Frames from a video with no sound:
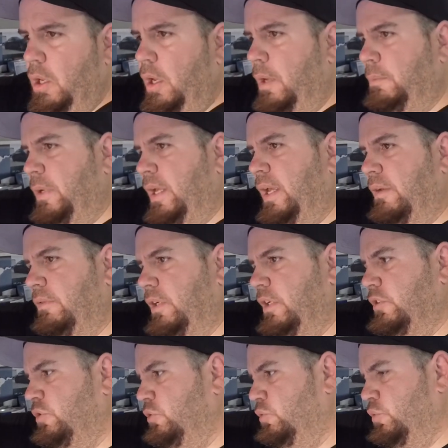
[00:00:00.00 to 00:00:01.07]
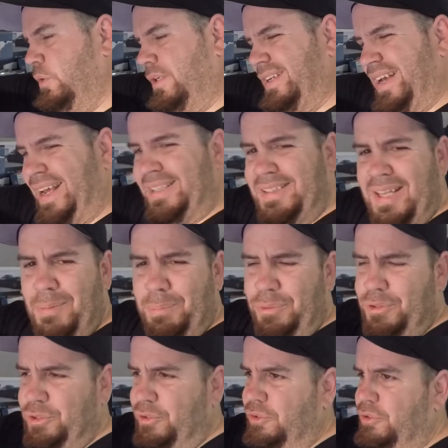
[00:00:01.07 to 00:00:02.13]
I'm not having issues with high
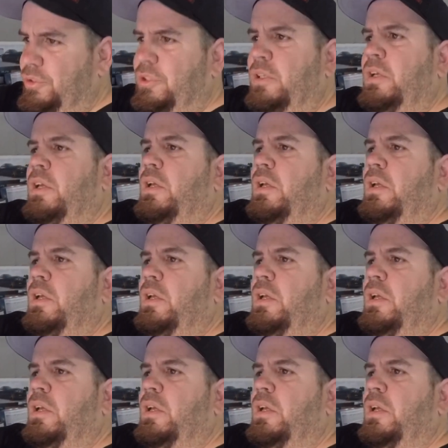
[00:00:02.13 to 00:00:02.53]
temperatures.